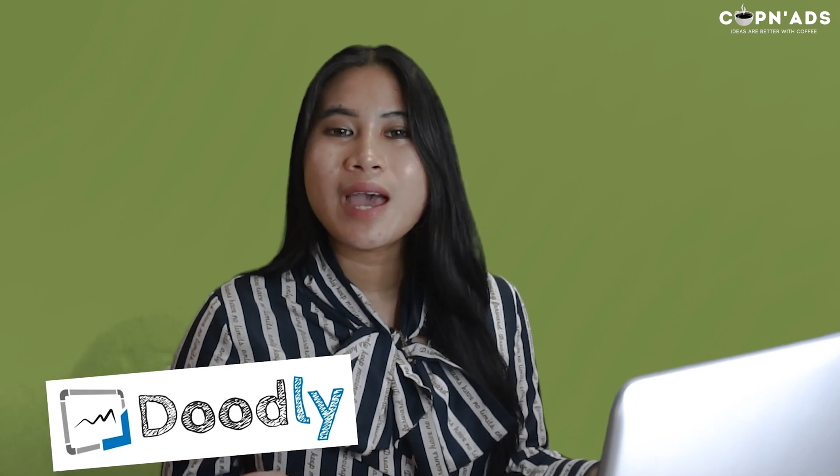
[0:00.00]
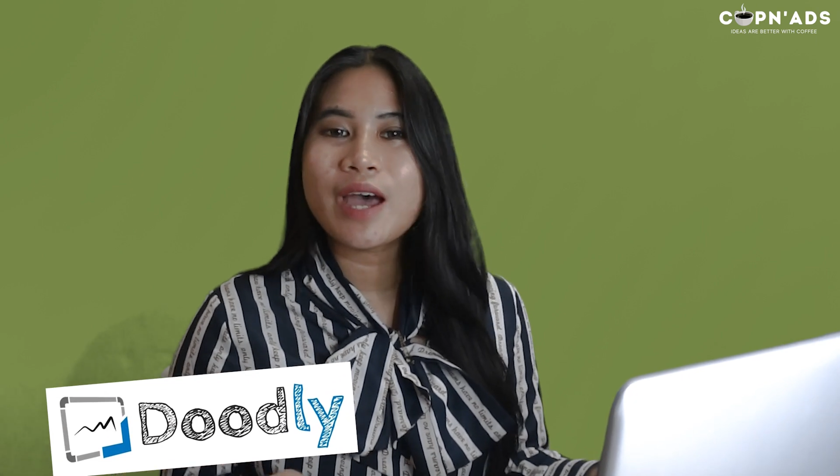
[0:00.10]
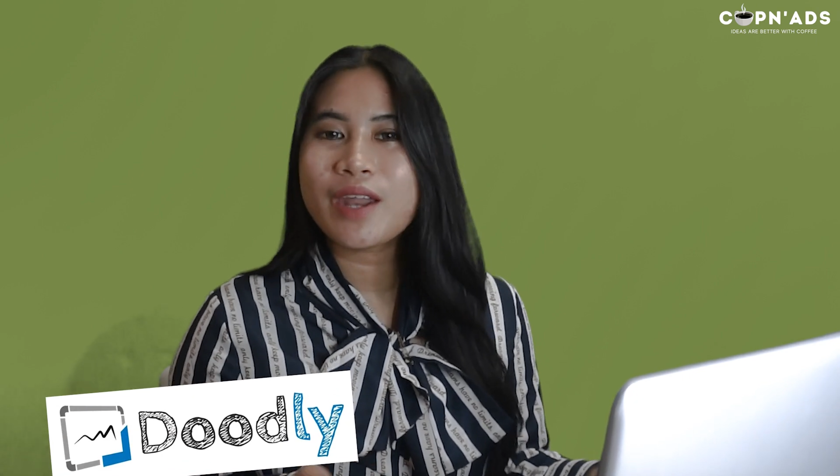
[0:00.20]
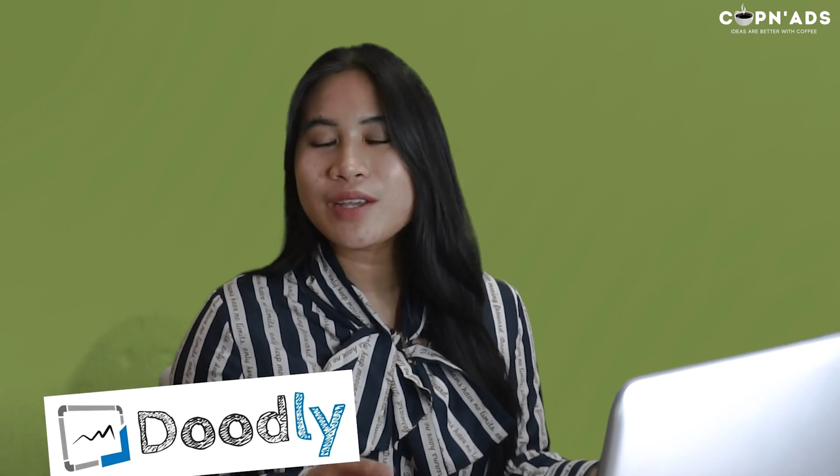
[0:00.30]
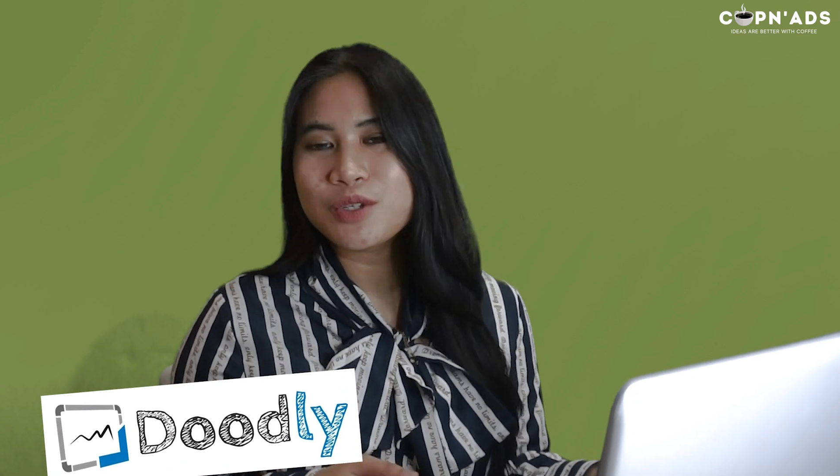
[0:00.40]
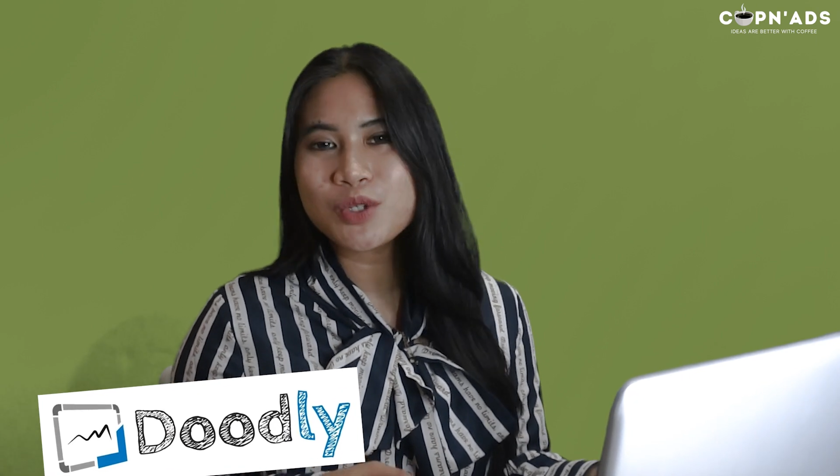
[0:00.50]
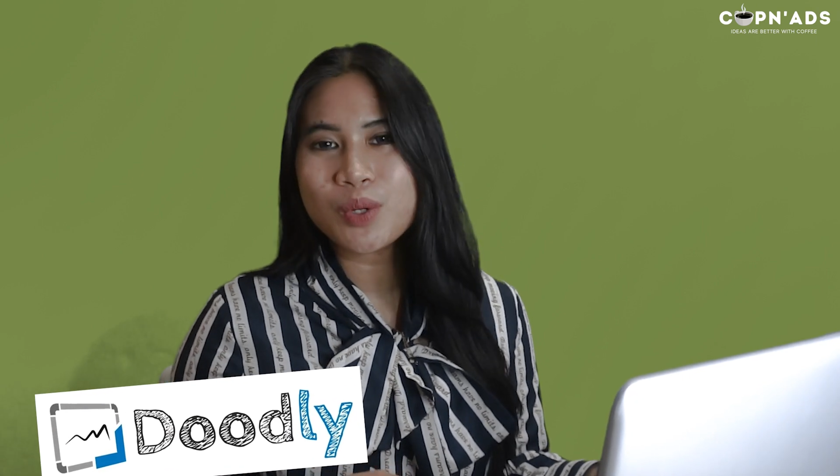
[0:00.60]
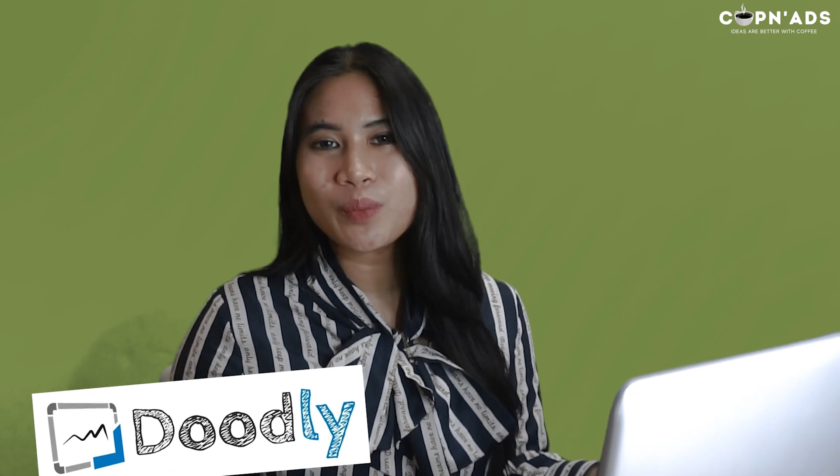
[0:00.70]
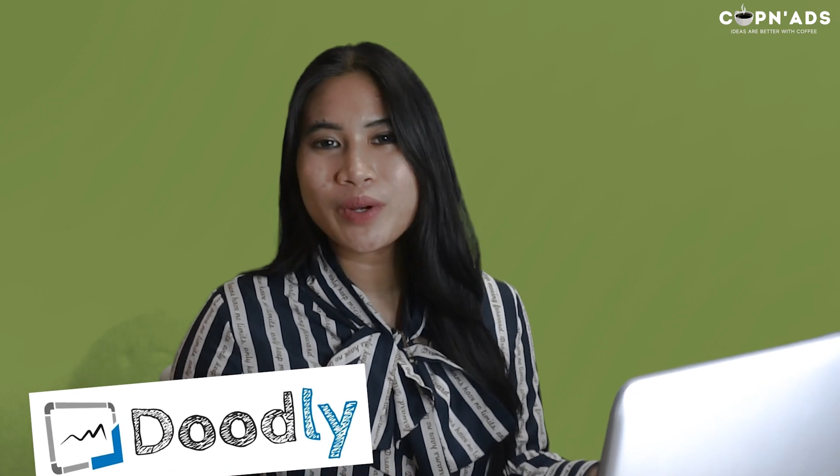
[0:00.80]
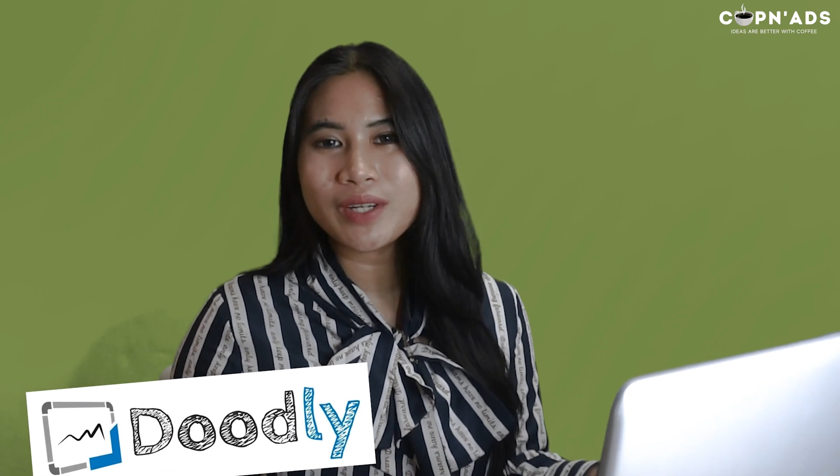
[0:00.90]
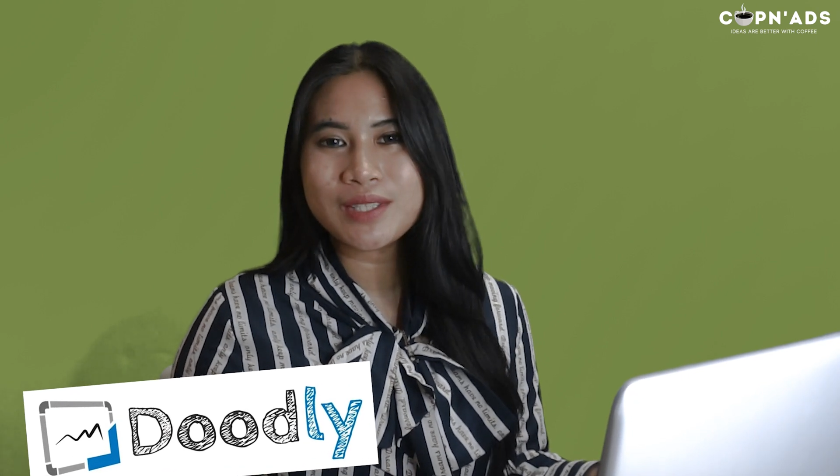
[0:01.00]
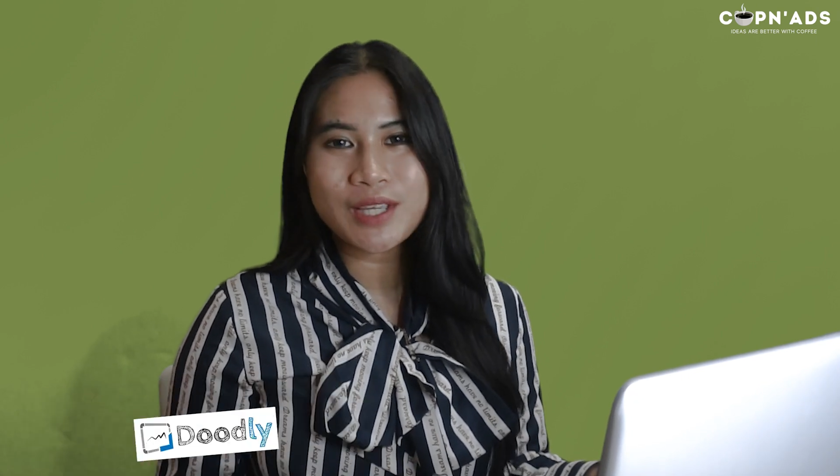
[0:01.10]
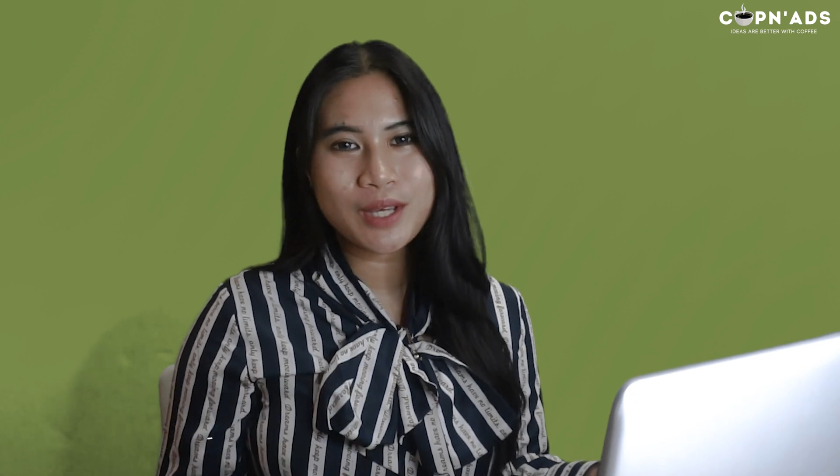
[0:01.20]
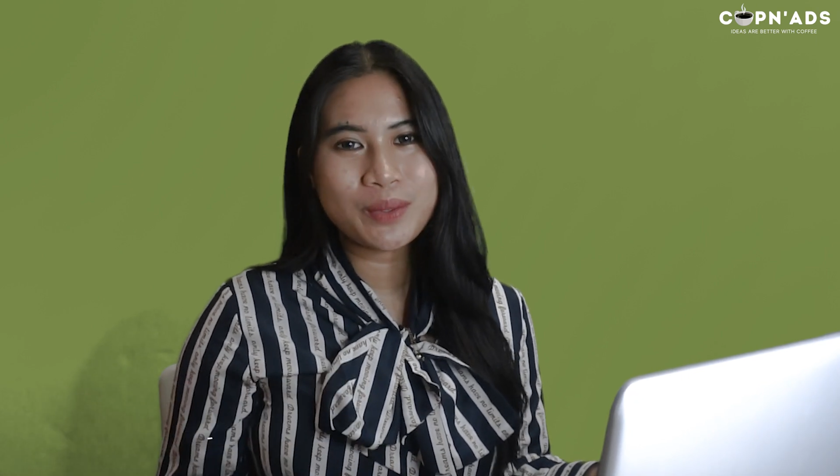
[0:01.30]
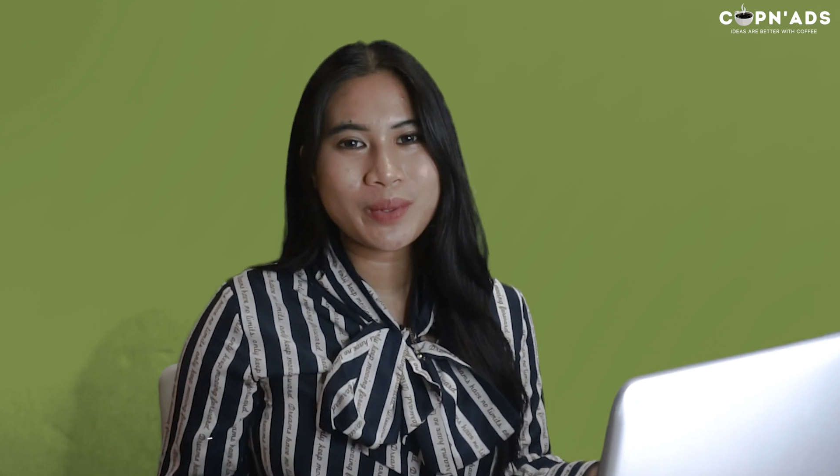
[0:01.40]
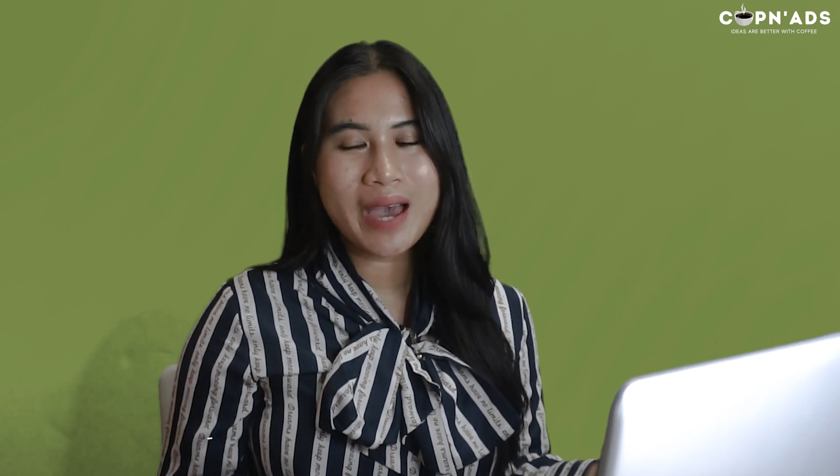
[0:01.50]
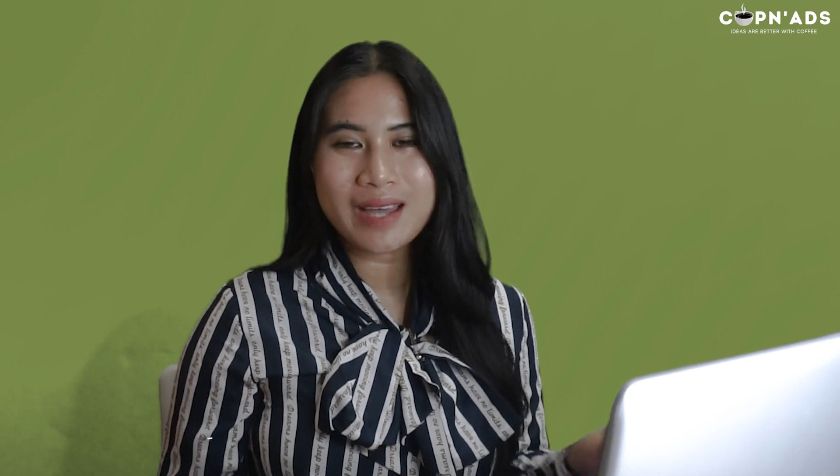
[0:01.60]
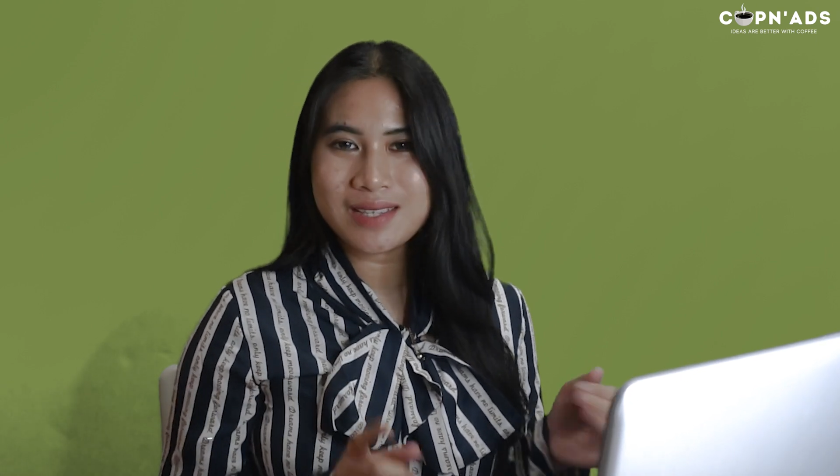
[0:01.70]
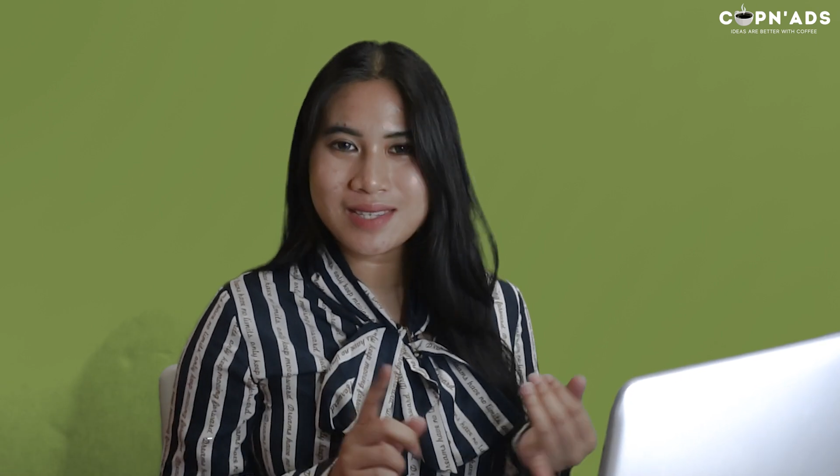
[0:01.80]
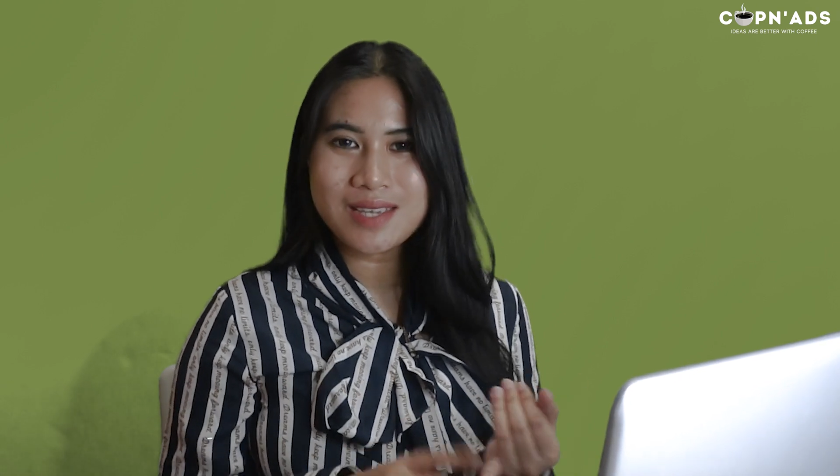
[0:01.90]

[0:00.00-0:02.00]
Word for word: and as usual, we're going to take a look at its